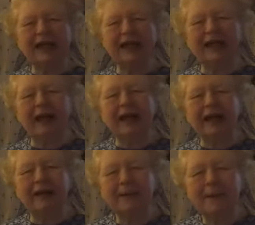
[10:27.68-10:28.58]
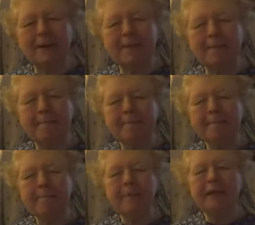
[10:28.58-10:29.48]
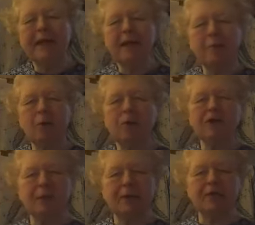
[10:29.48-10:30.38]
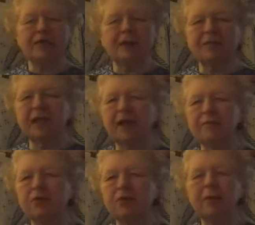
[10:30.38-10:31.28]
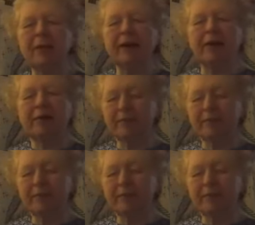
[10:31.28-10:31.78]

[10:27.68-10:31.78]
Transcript: at night. Emma was with her sometime, Dorabell,